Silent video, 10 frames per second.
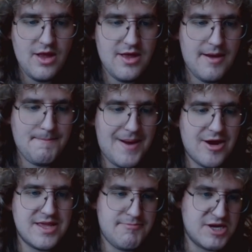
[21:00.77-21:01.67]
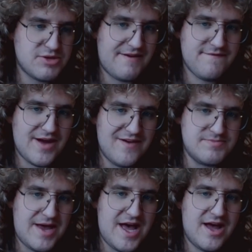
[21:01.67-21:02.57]
Apparently bishop f5 is
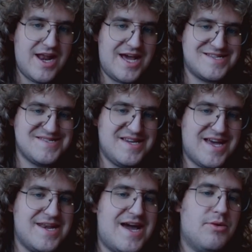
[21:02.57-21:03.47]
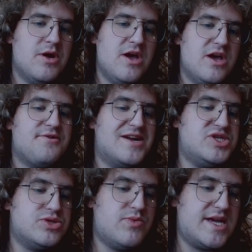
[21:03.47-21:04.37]
better, and I see that now. You're
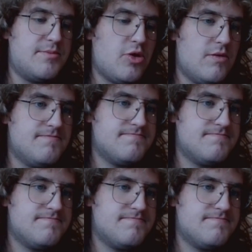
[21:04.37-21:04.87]
actually just winning a pawn.